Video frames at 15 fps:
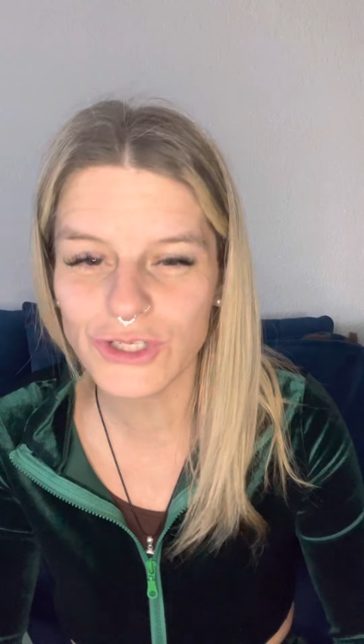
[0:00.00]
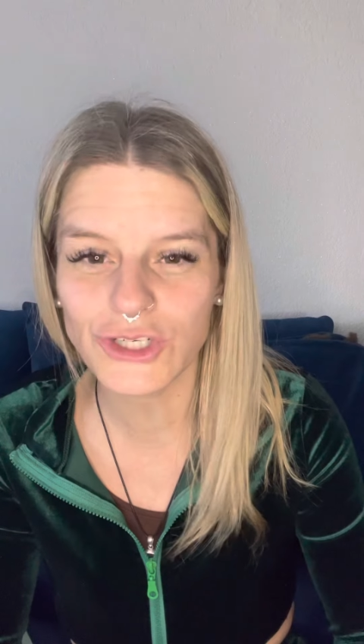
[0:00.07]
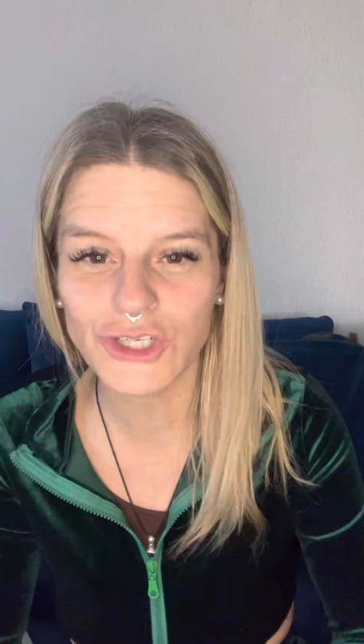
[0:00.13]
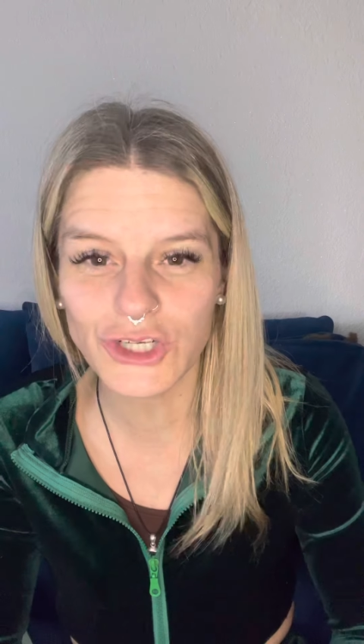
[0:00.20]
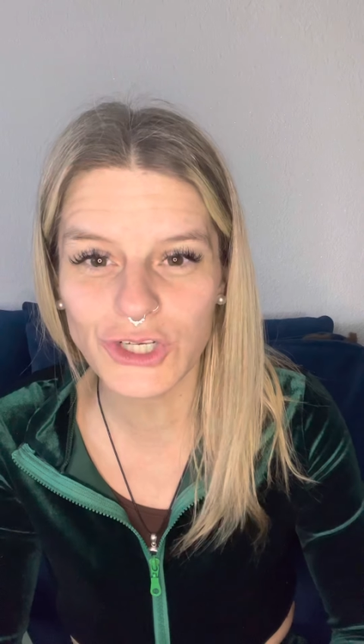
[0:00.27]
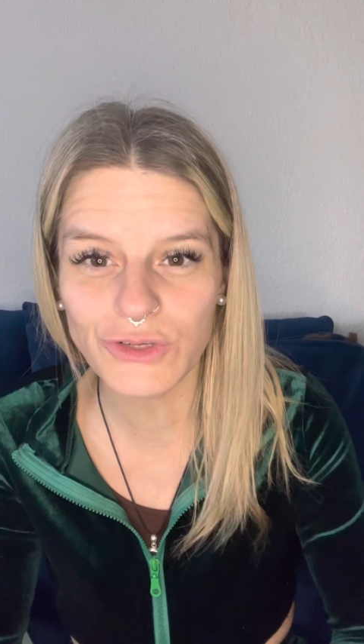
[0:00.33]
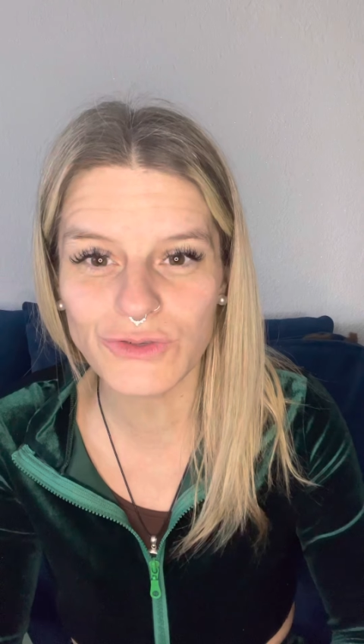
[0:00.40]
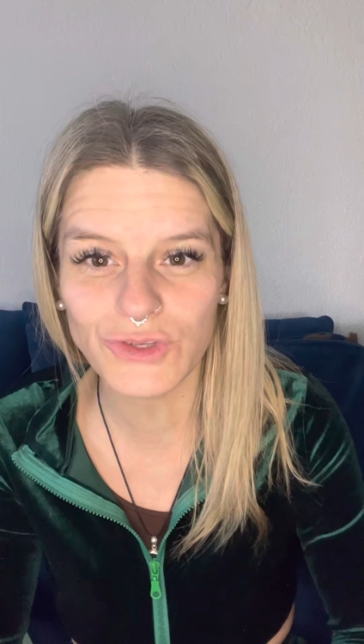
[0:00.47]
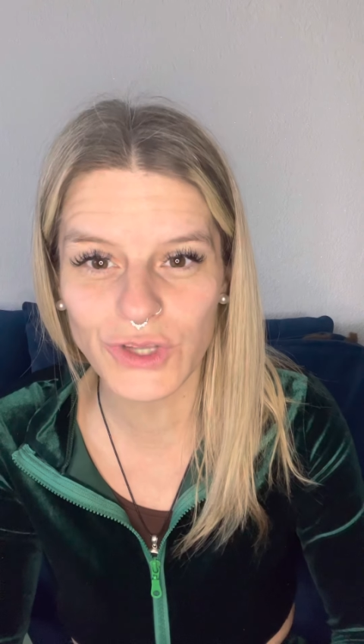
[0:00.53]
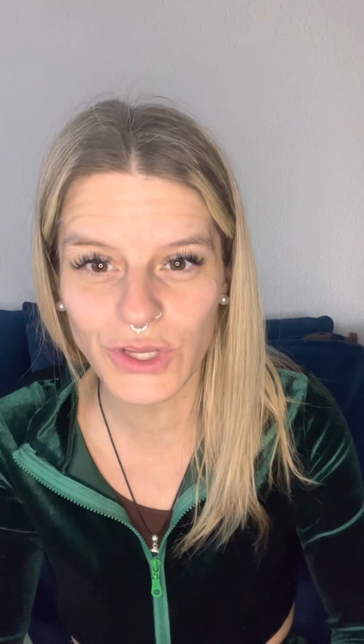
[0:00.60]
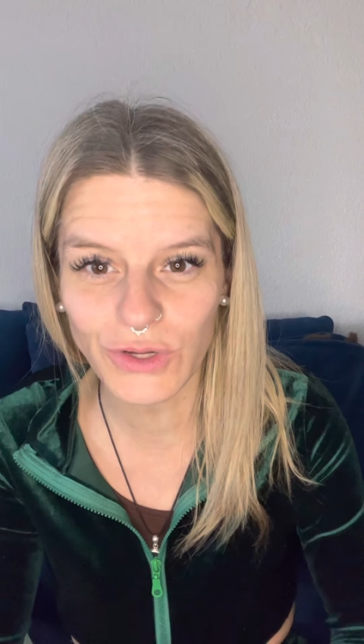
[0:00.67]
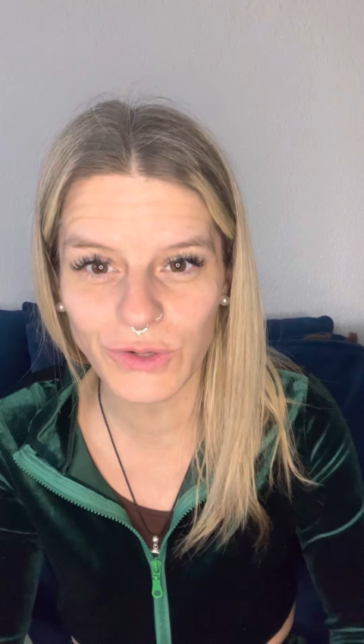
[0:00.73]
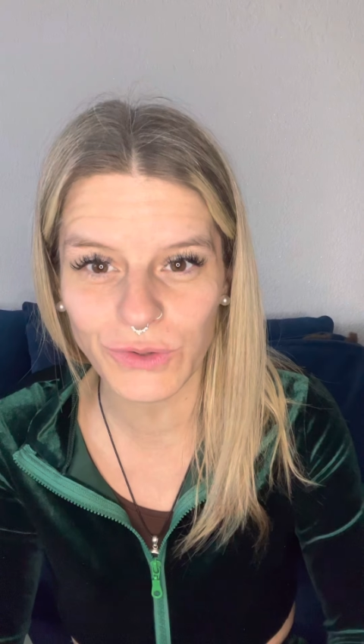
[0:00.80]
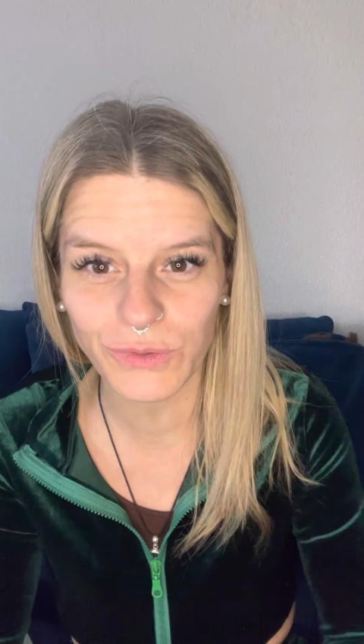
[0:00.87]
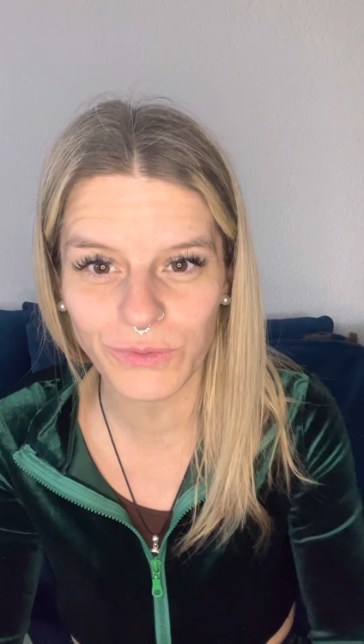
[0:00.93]
to choose
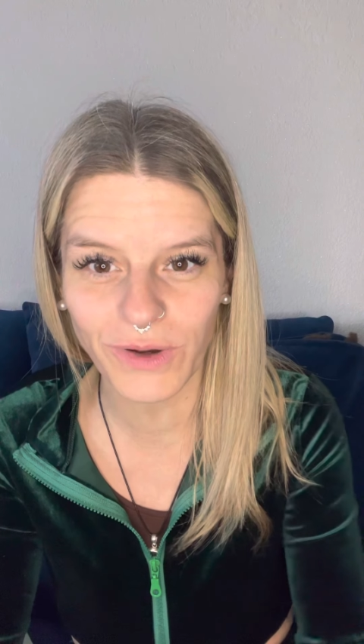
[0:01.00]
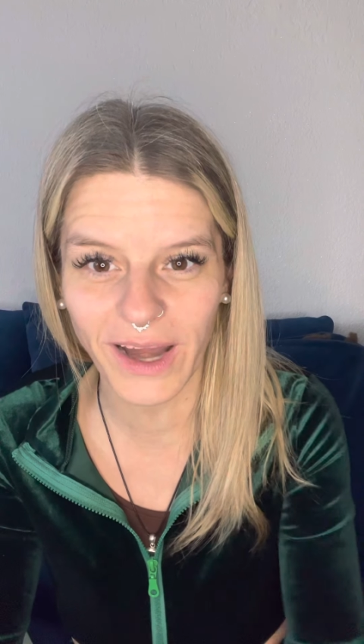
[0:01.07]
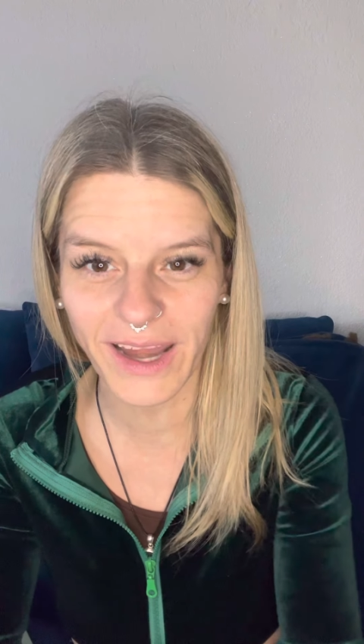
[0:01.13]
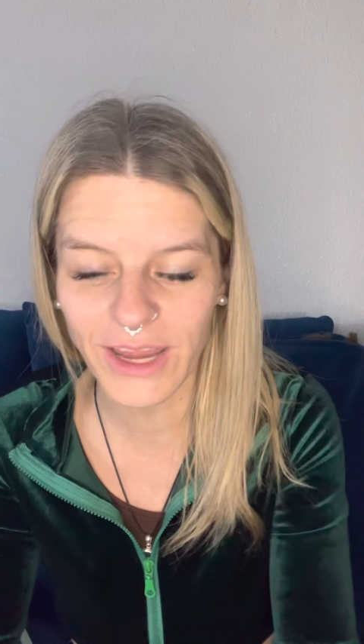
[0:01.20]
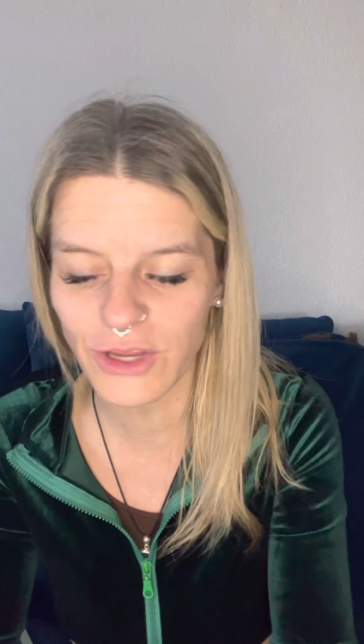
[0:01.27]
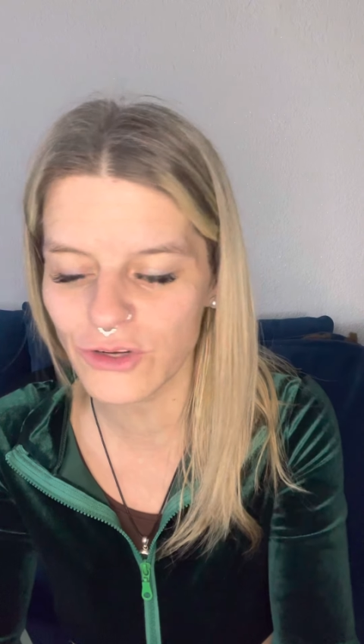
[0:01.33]
you, right?